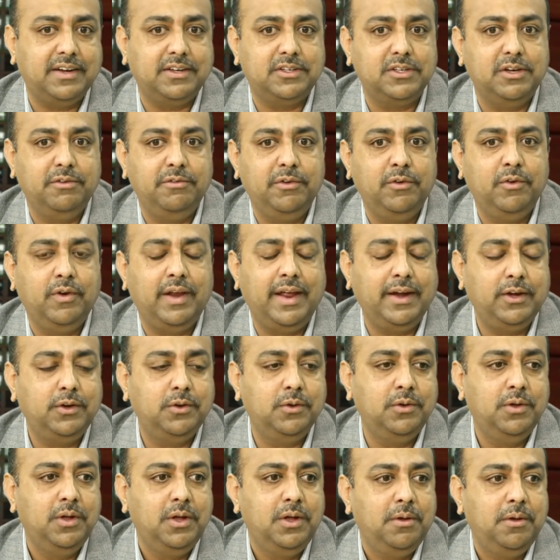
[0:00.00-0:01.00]
actually. We would like
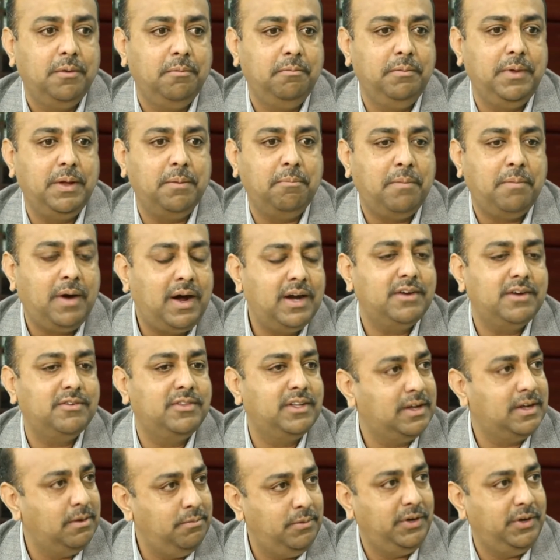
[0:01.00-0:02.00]
to be a part of the
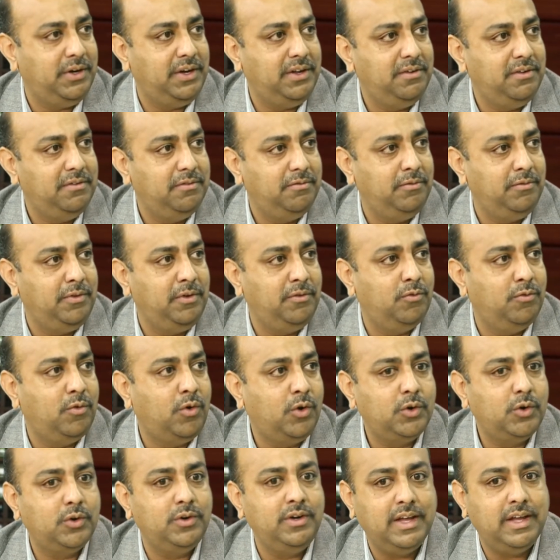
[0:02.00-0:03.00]
community. We yeah.
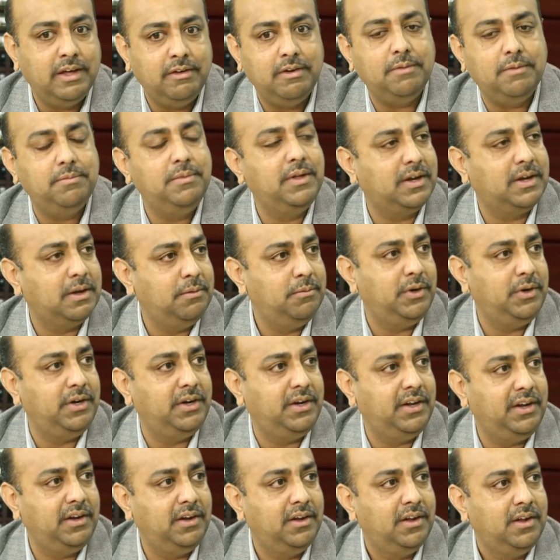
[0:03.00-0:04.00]
want to develop the
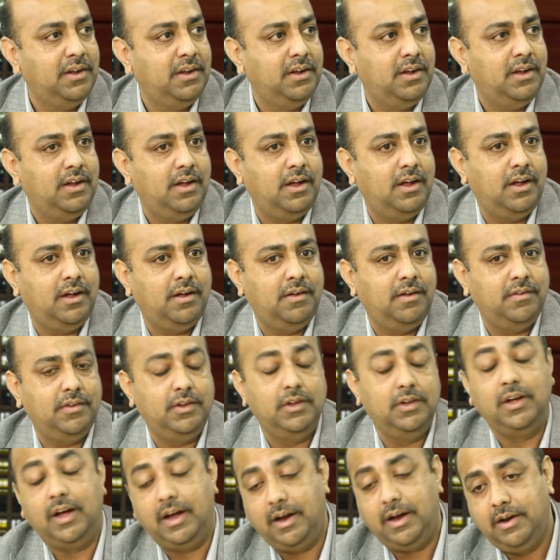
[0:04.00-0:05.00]
community, uh,
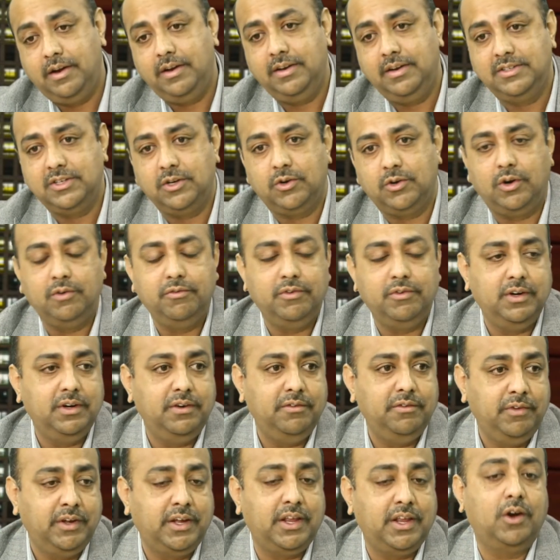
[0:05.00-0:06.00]
uh, it's a wrong word,
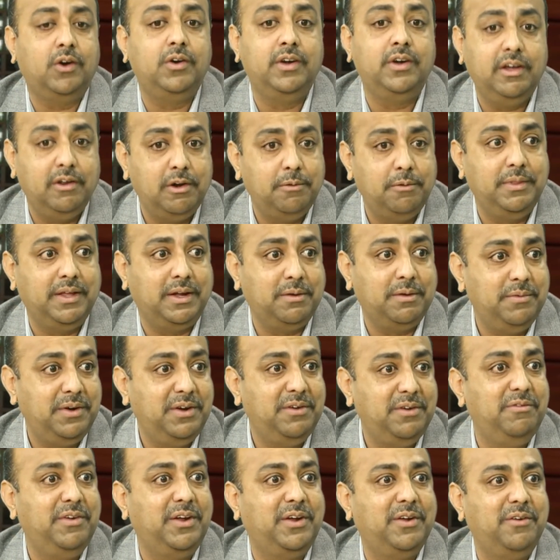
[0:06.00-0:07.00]
we cannot develop the
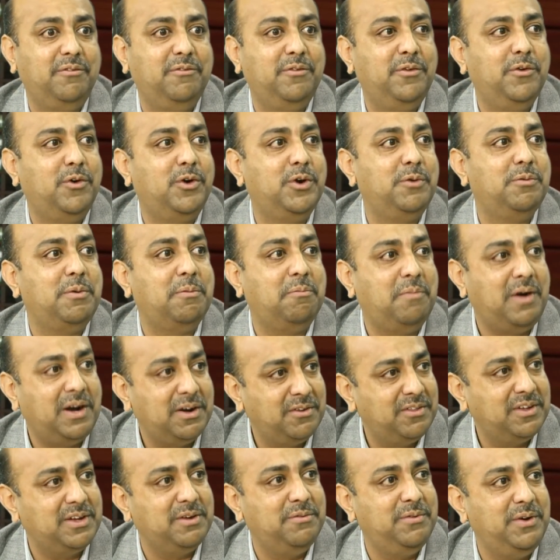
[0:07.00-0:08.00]
community, we, can, we want to be part
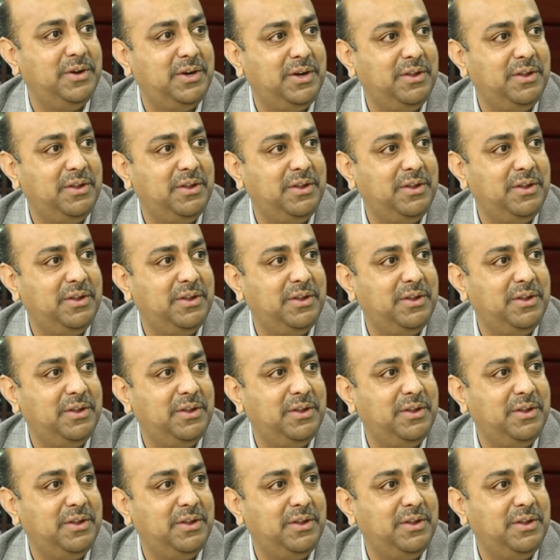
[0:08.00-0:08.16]
of the community,